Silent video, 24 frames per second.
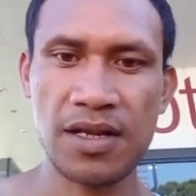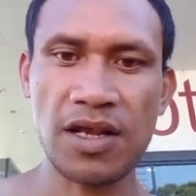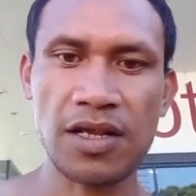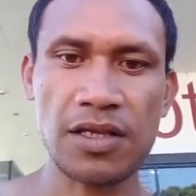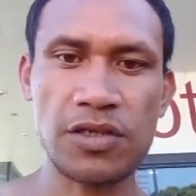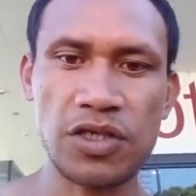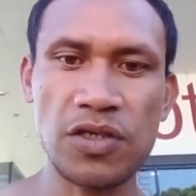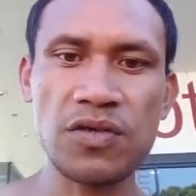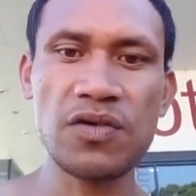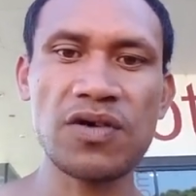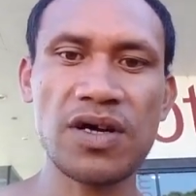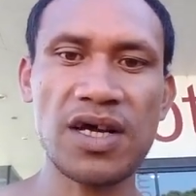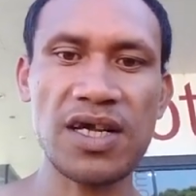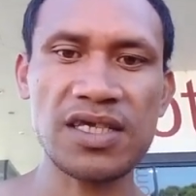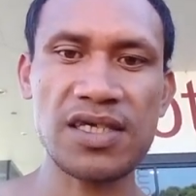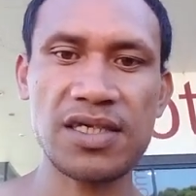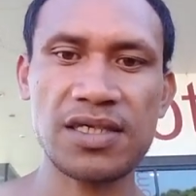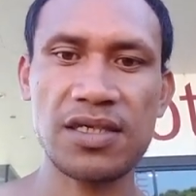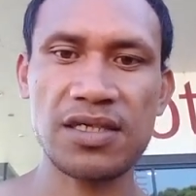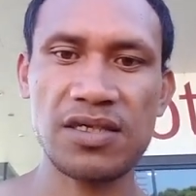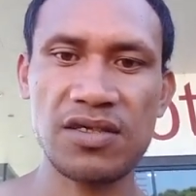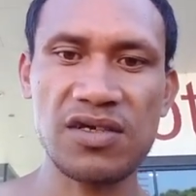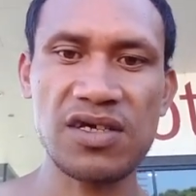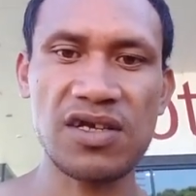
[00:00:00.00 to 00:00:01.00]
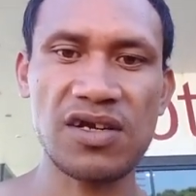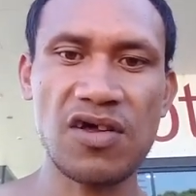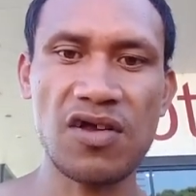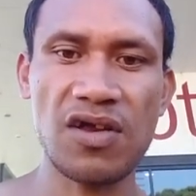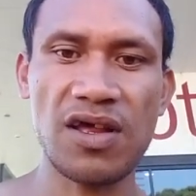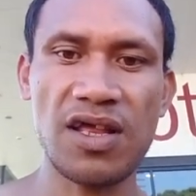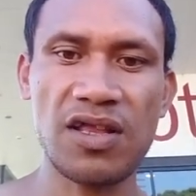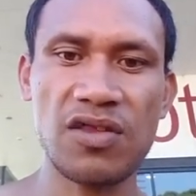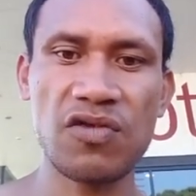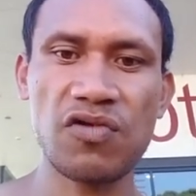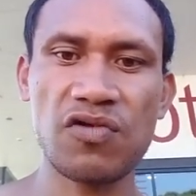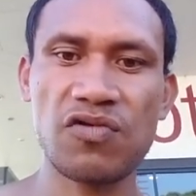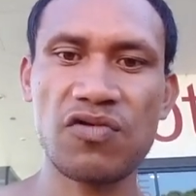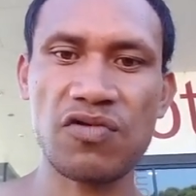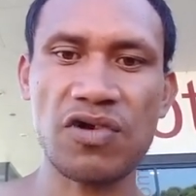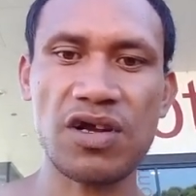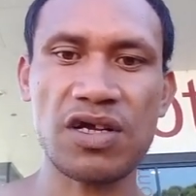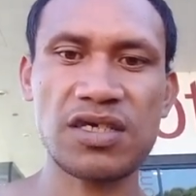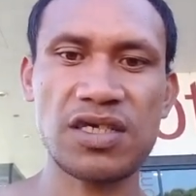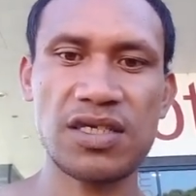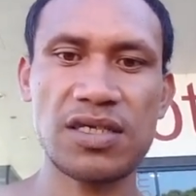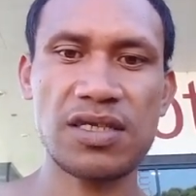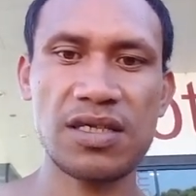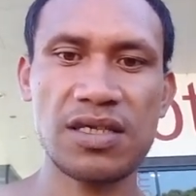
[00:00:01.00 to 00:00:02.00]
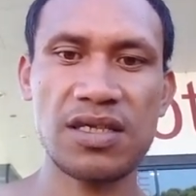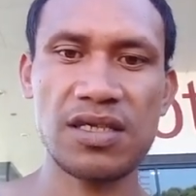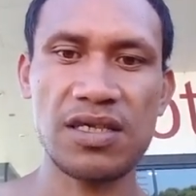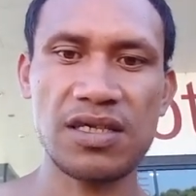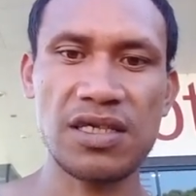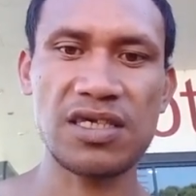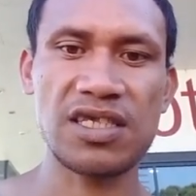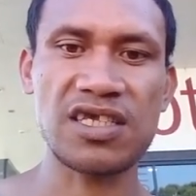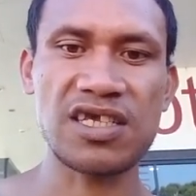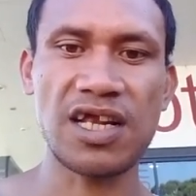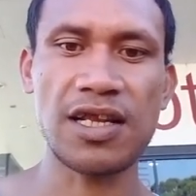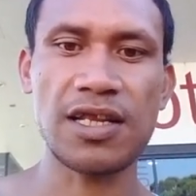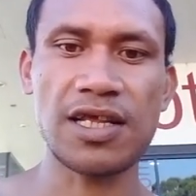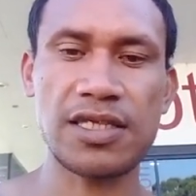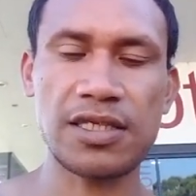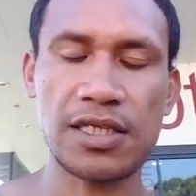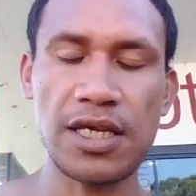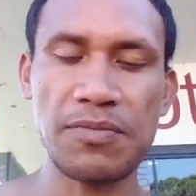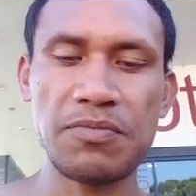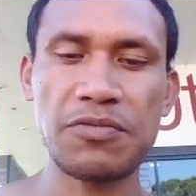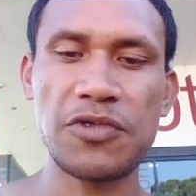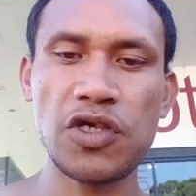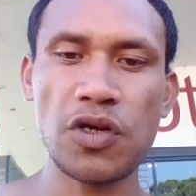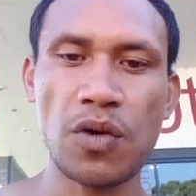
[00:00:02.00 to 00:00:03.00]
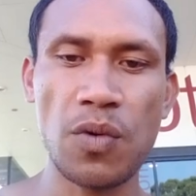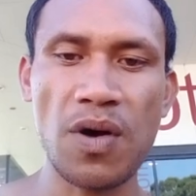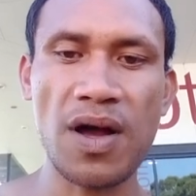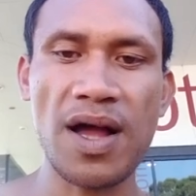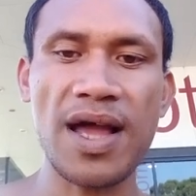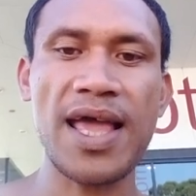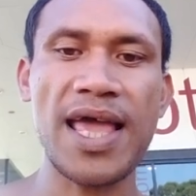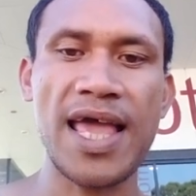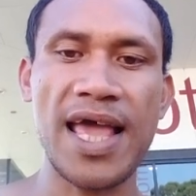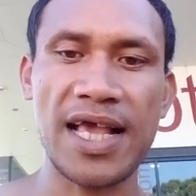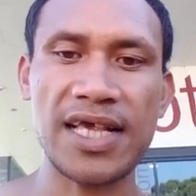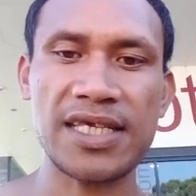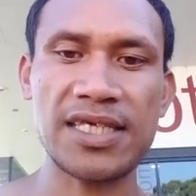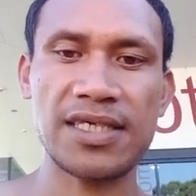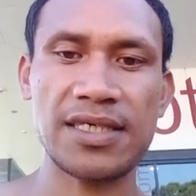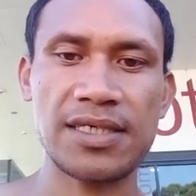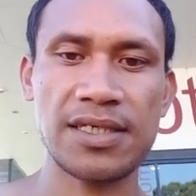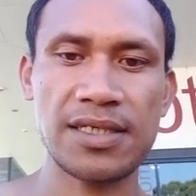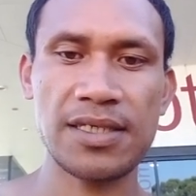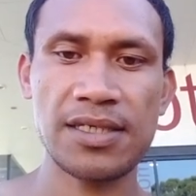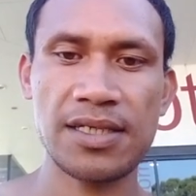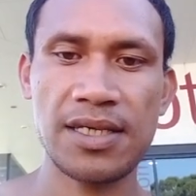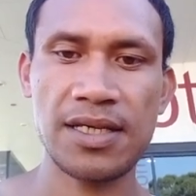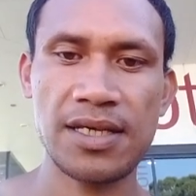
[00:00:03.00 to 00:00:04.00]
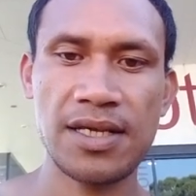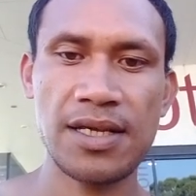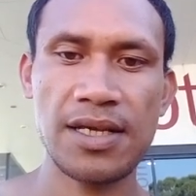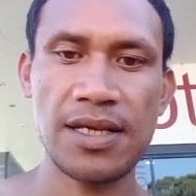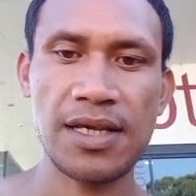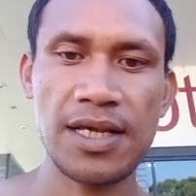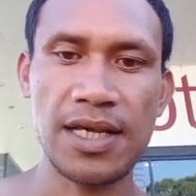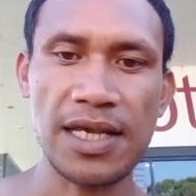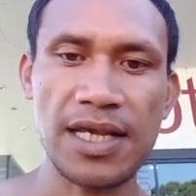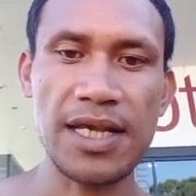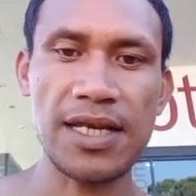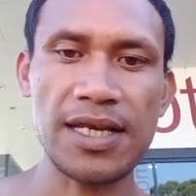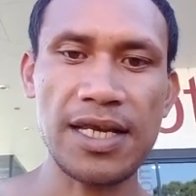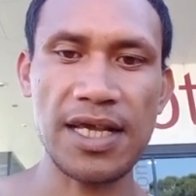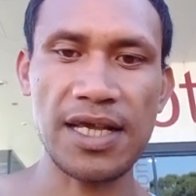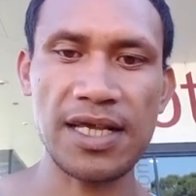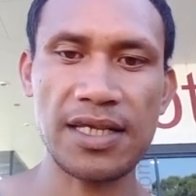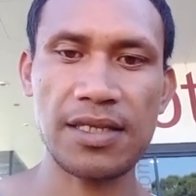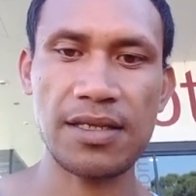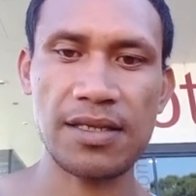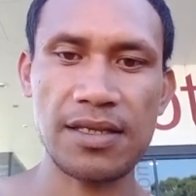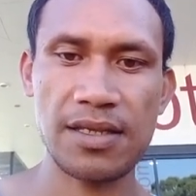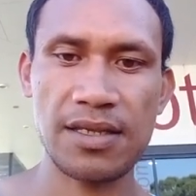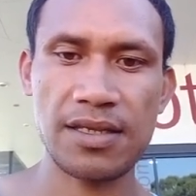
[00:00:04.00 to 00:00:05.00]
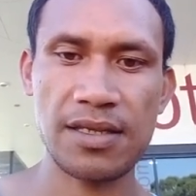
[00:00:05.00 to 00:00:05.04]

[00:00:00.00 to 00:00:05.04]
Not you guys. You cannot handle trucks. Gonna tempt your ass. Idiot.